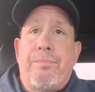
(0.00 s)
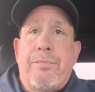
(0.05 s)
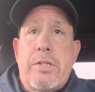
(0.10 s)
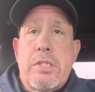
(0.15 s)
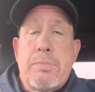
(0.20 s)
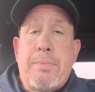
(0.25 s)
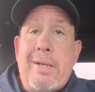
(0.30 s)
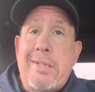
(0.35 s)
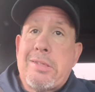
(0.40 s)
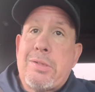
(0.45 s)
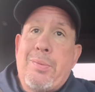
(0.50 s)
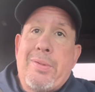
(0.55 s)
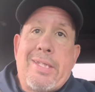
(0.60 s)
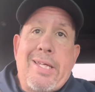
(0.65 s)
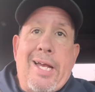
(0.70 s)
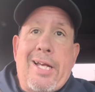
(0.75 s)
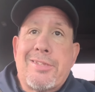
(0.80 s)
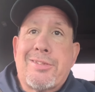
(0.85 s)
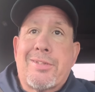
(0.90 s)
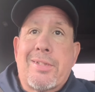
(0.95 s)
Especially with the
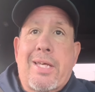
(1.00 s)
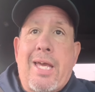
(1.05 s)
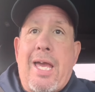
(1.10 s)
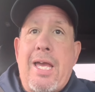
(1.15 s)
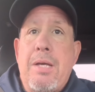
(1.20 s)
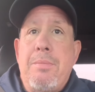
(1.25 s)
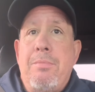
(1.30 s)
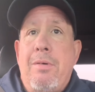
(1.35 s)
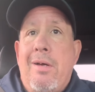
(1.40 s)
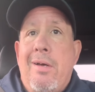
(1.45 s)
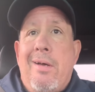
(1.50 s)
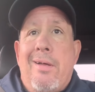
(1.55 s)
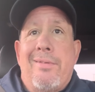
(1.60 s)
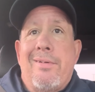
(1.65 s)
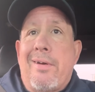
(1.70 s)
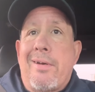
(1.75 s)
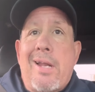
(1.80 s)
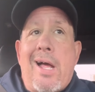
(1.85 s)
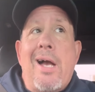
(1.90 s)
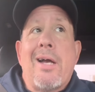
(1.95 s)
extra game,
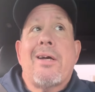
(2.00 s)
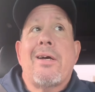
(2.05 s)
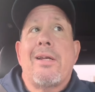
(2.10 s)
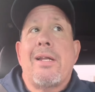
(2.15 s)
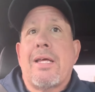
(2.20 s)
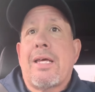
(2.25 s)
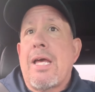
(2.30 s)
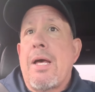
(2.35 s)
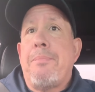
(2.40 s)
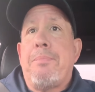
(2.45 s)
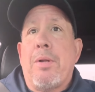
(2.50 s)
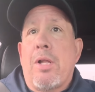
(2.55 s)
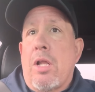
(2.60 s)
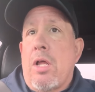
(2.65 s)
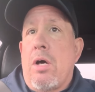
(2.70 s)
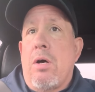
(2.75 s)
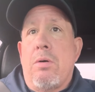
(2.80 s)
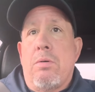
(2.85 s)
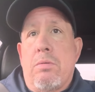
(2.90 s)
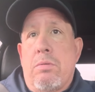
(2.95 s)
they're not going to get
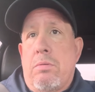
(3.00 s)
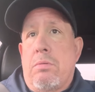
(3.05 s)
below.